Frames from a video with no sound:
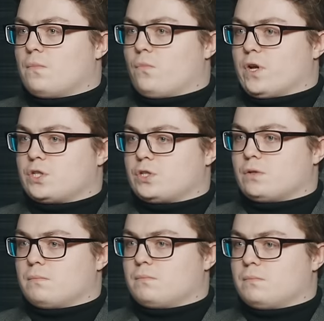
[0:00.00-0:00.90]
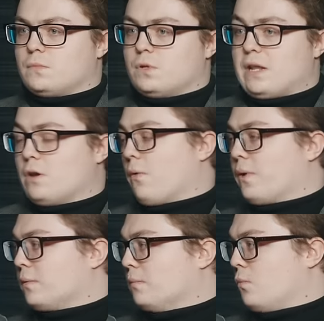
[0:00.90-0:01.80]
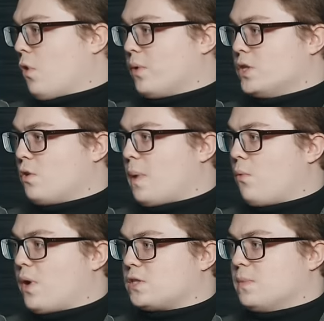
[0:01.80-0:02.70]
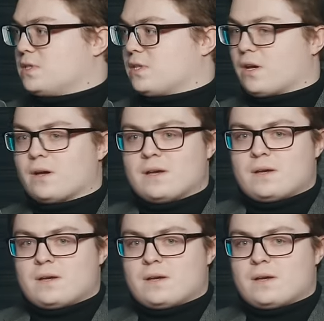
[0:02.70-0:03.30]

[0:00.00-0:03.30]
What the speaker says: which, knowing what we do about Westminster,